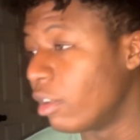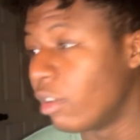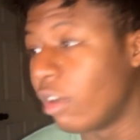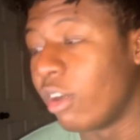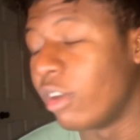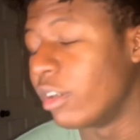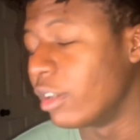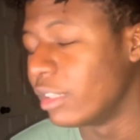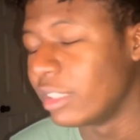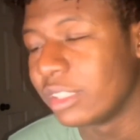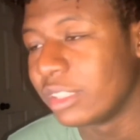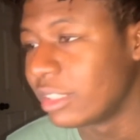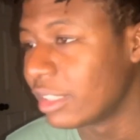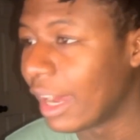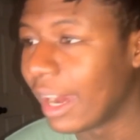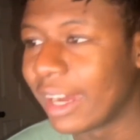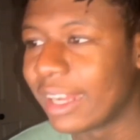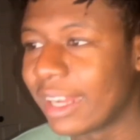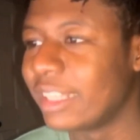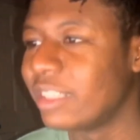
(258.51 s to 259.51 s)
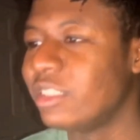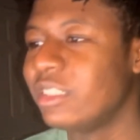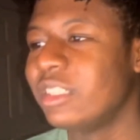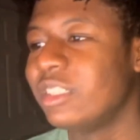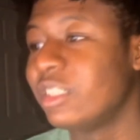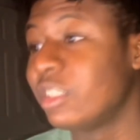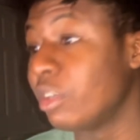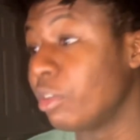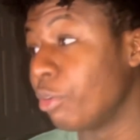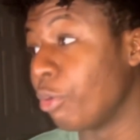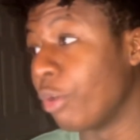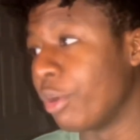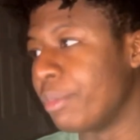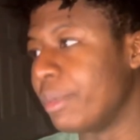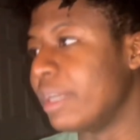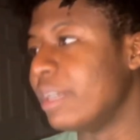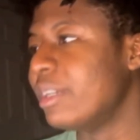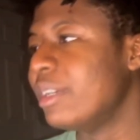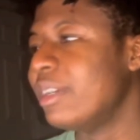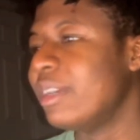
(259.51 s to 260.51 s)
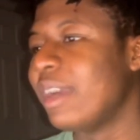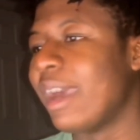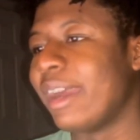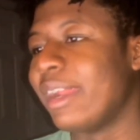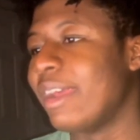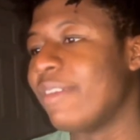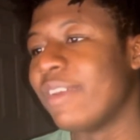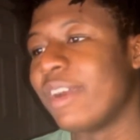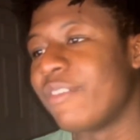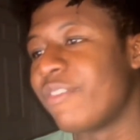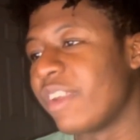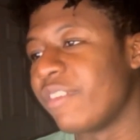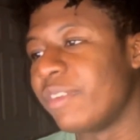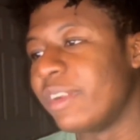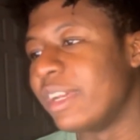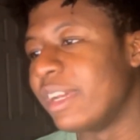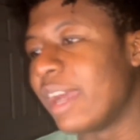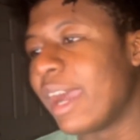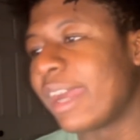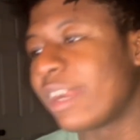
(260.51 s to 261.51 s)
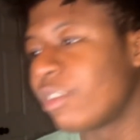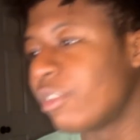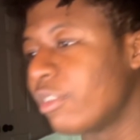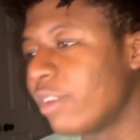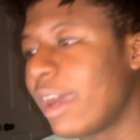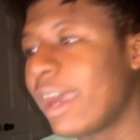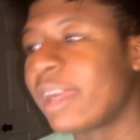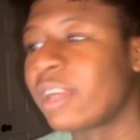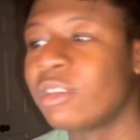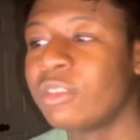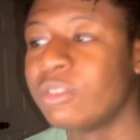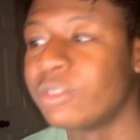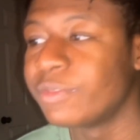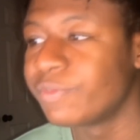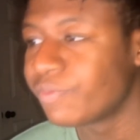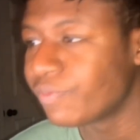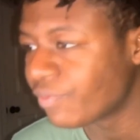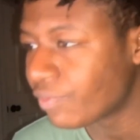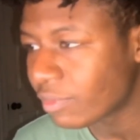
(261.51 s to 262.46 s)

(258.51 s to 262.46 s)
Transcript: oh god, it just annoyed me. I never had faith in it. I don't.